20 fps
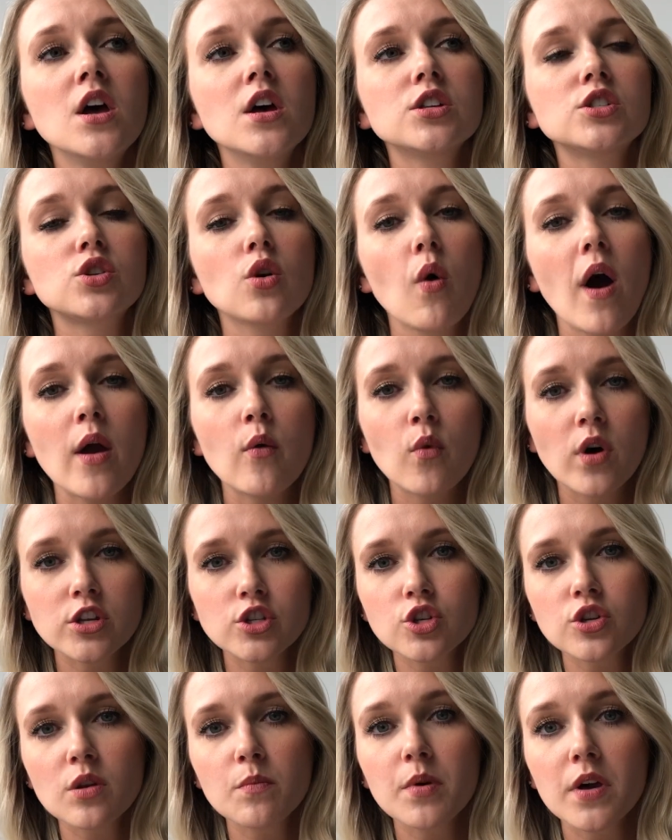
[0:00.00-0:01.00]
So I
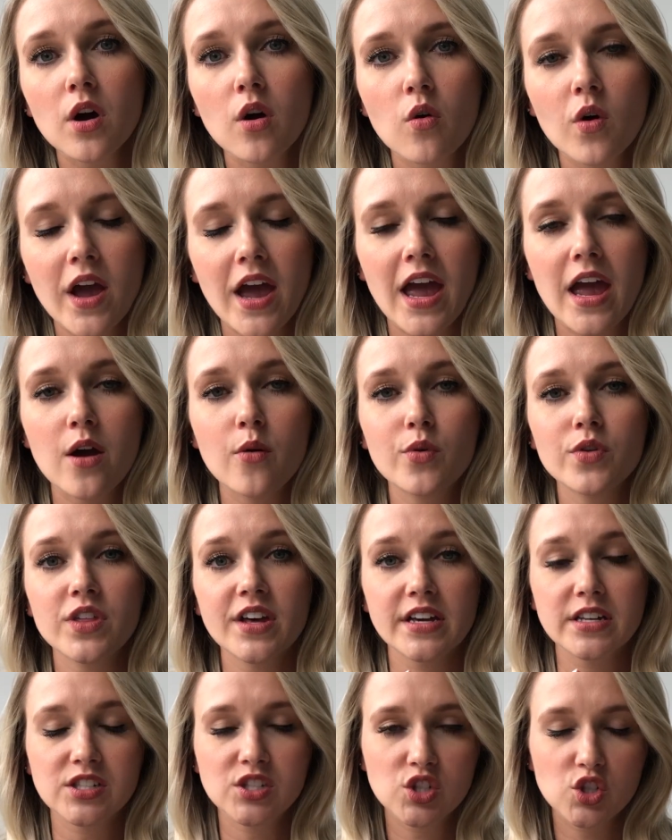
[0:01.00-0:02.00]
want you to be okay with
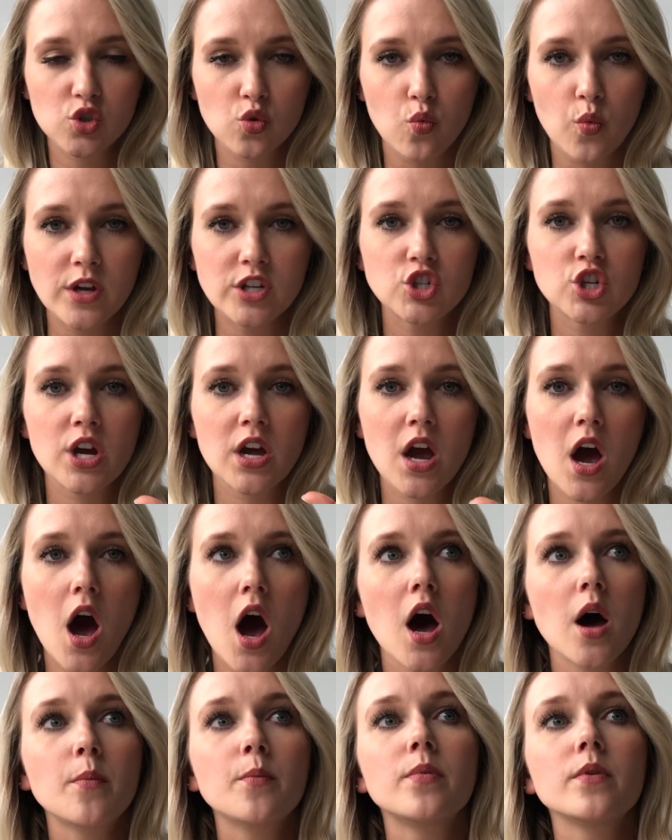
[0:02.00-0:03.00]
like switching
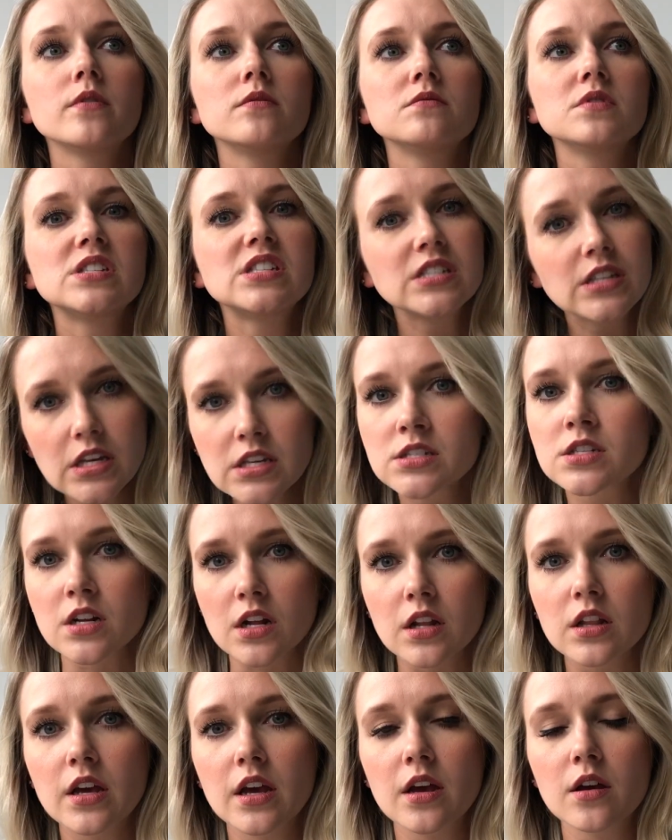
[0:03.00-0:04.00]
up
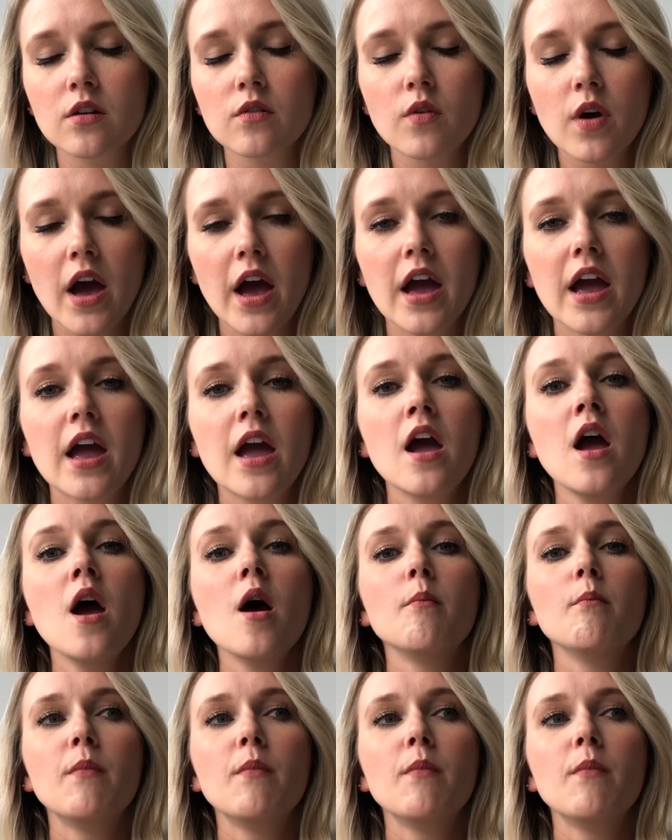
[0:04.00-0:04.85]
seasonally, okay?